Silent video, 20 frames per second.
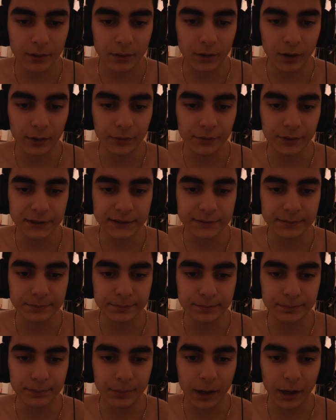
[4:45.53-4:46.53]
on this
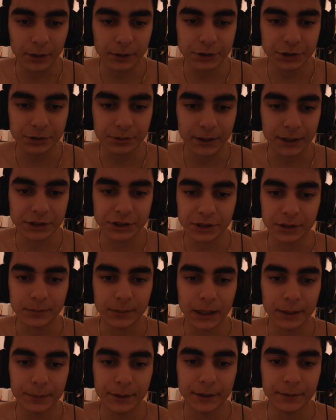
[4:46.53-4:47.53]
bearish structure,
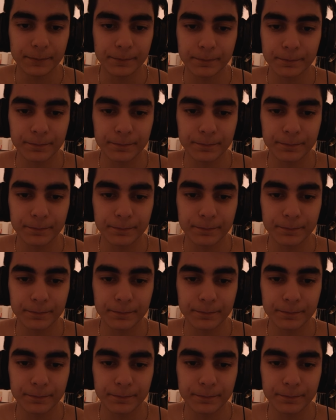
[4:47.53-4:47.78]
maybe